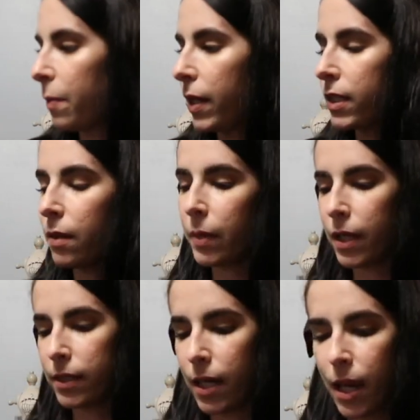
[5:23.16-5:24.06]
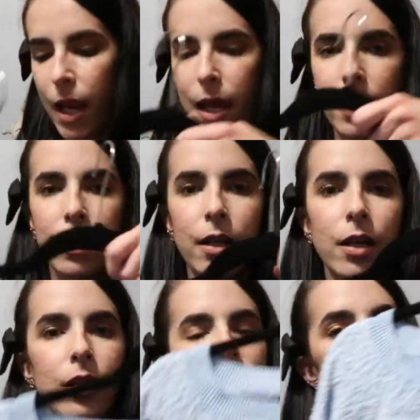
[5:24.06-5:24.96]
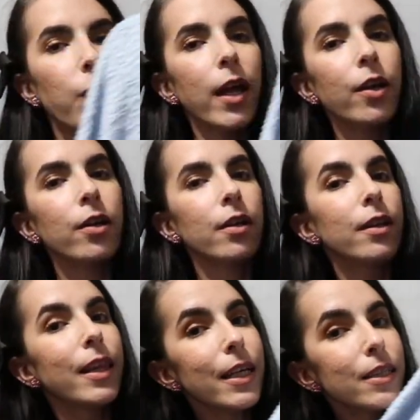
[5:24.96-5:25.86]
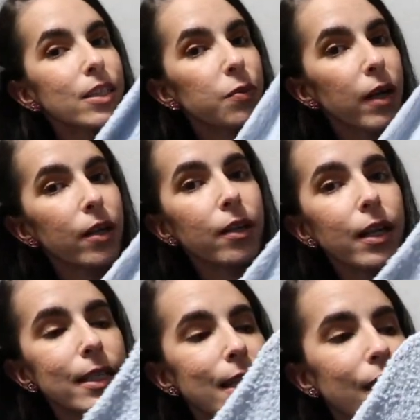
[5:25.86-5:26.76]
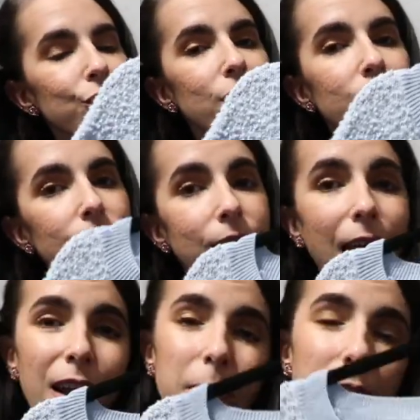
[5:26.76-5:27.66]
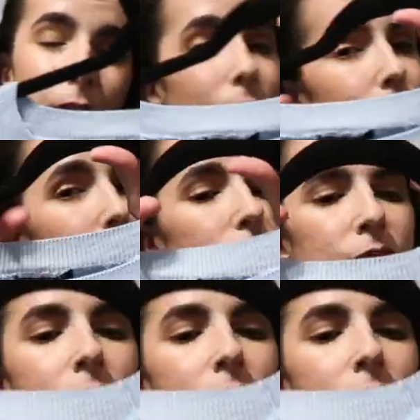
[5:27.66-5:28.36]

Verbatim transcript: I picked up is a sweater. This sweater is actually really out of my comfort